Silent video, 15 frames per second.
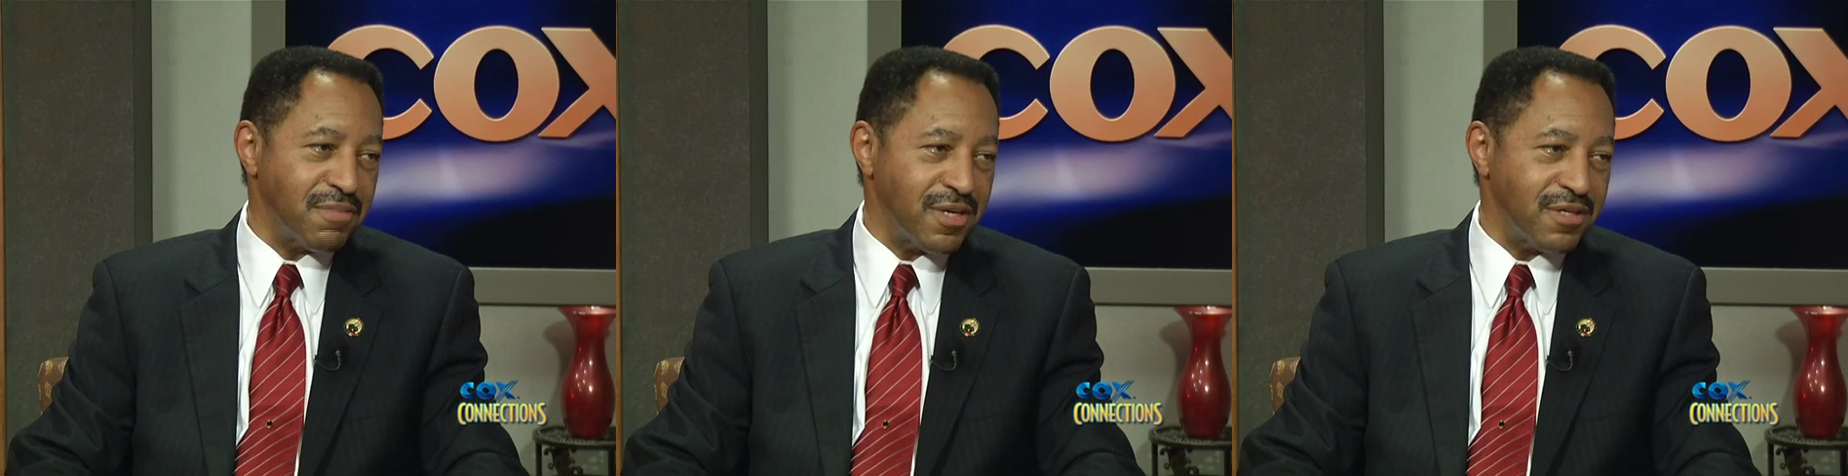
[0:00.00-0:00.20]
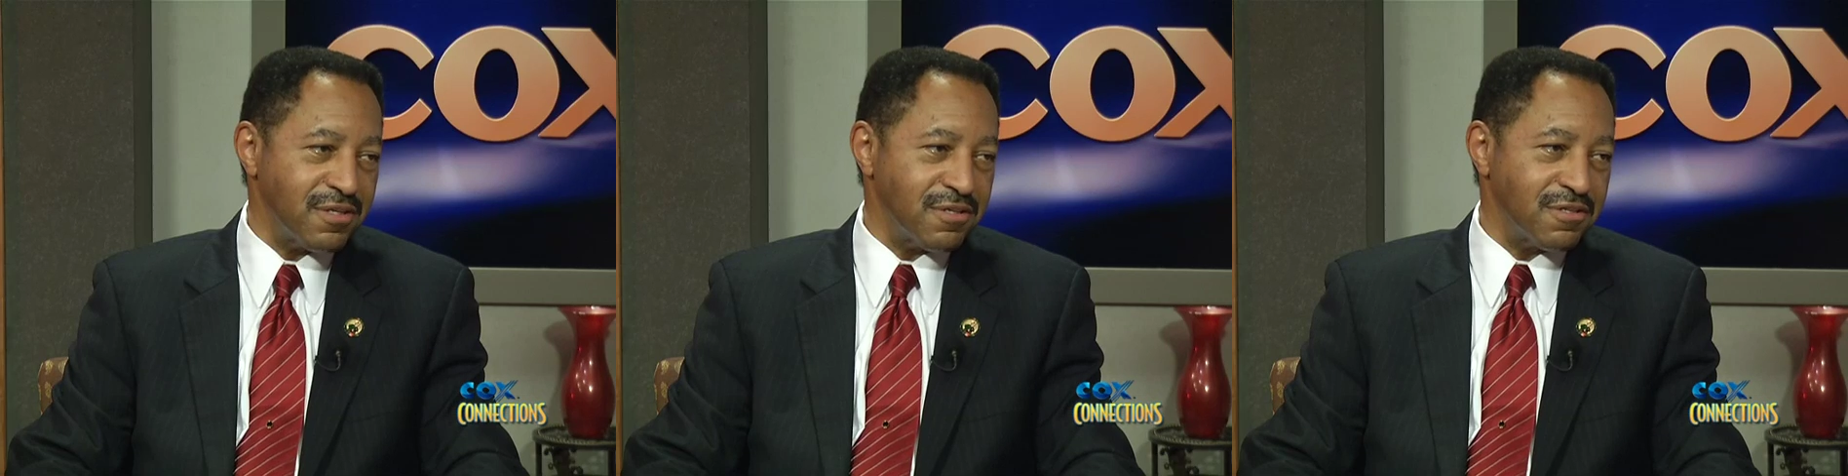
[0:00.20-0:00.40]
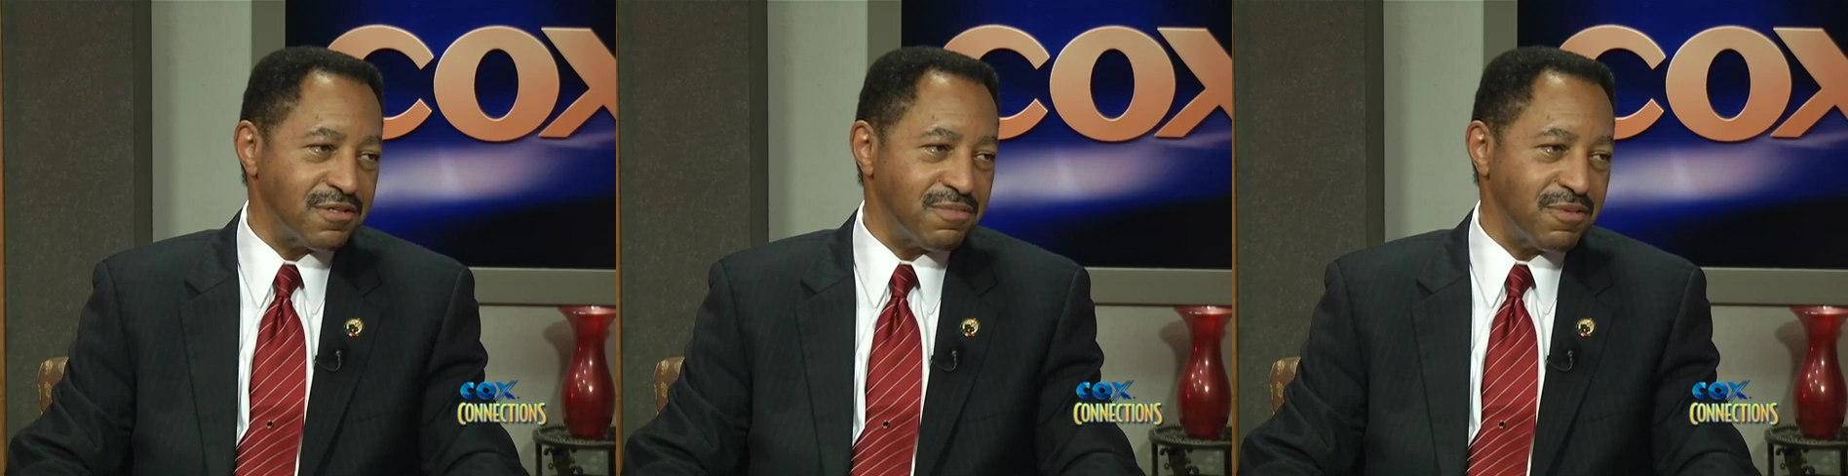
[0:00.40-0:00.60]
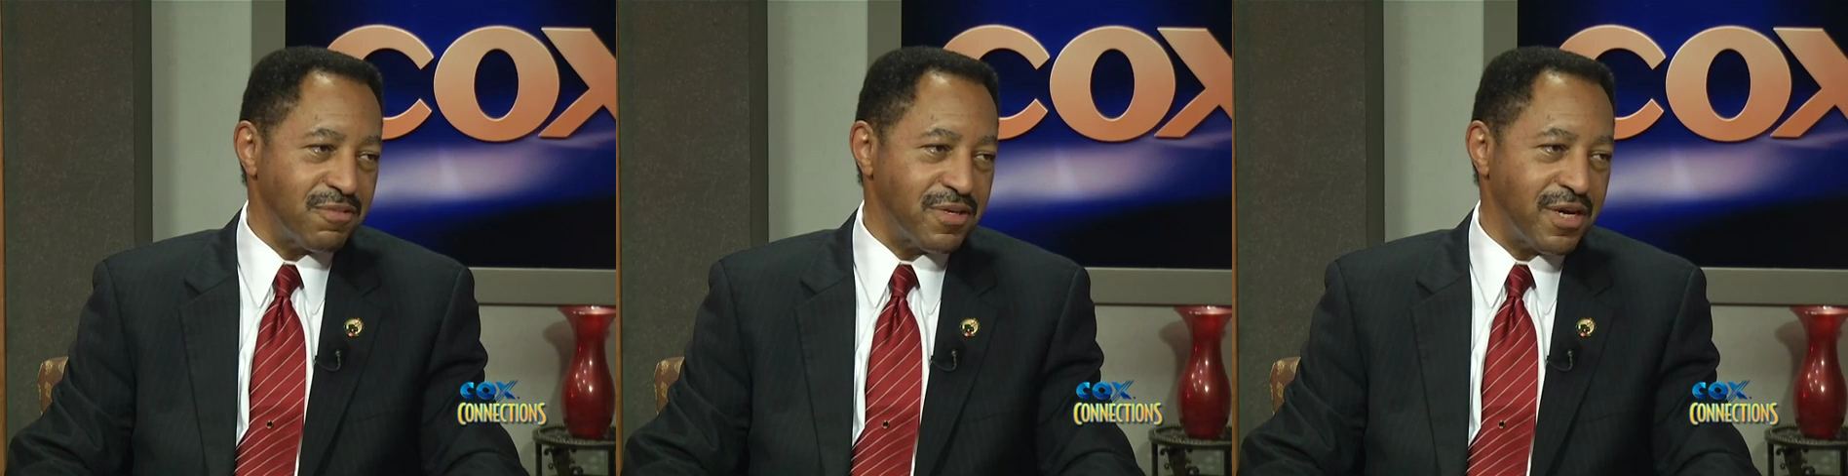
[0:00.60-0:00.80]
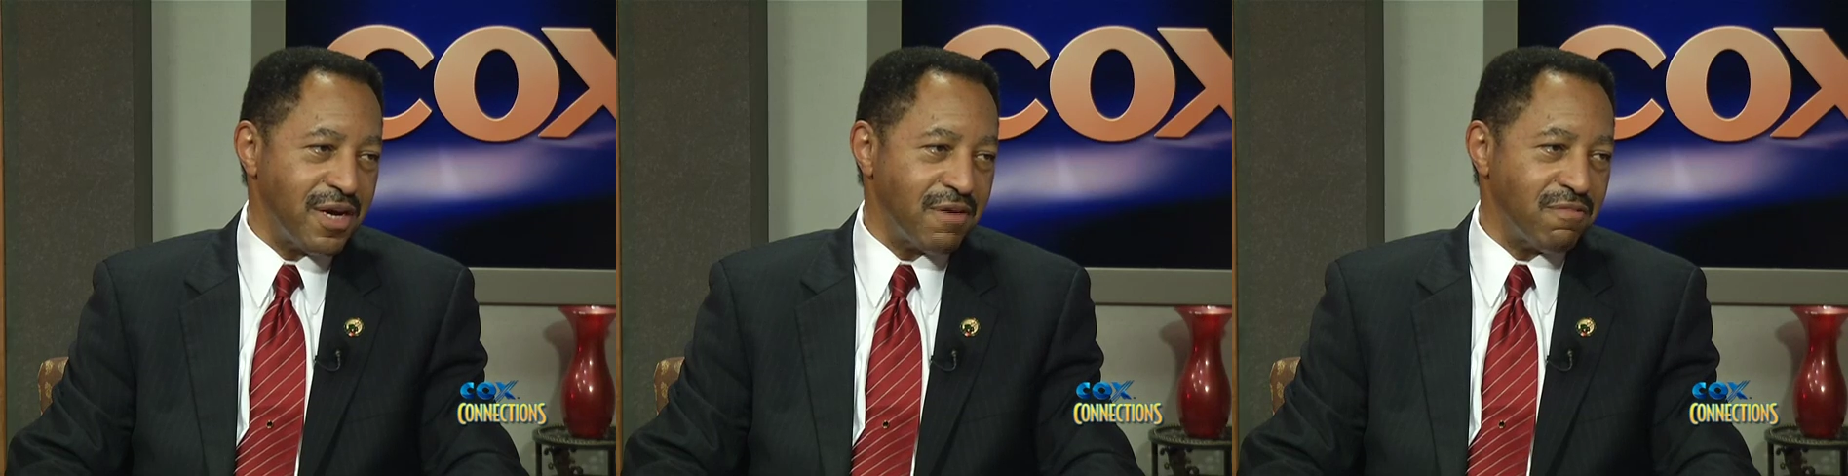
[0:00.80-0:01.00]
majors, but
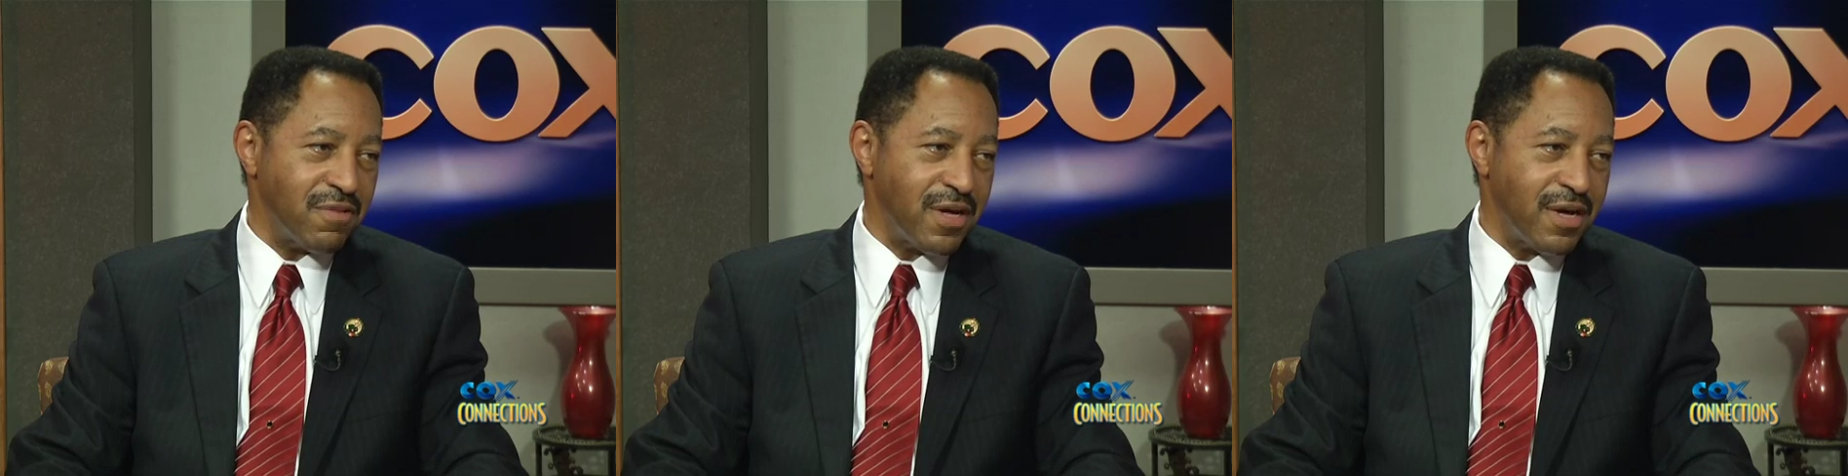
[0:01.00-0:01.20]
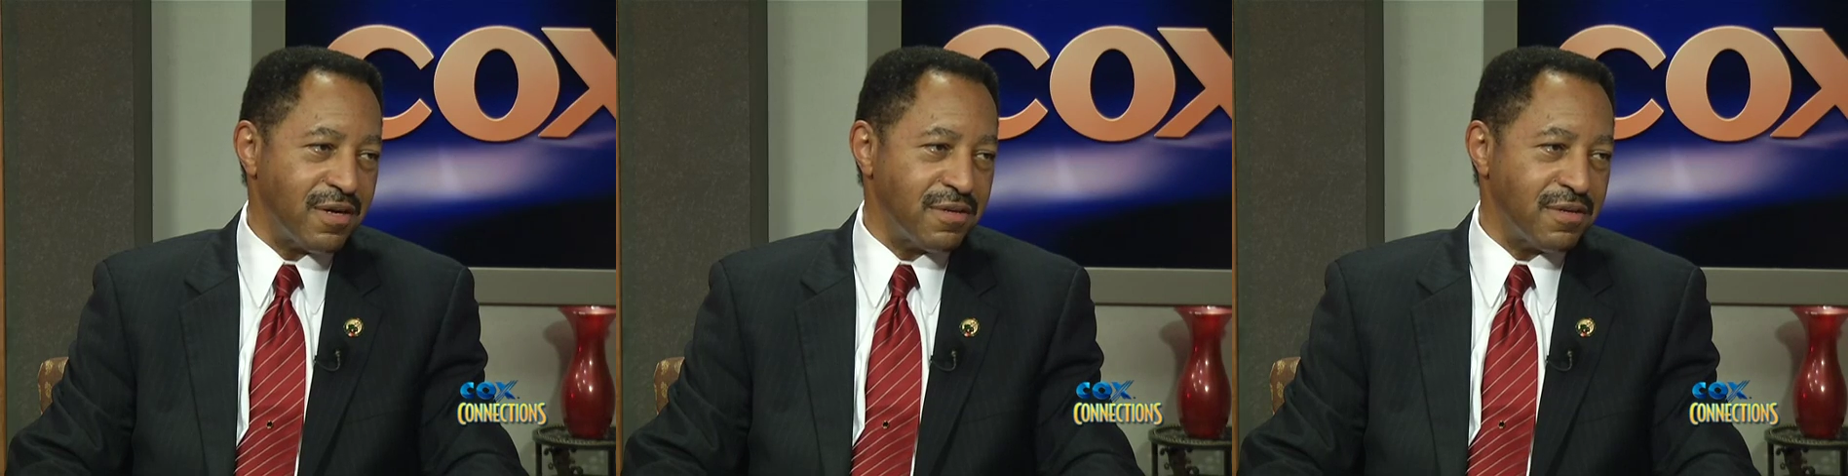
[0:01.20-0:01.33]
we have that,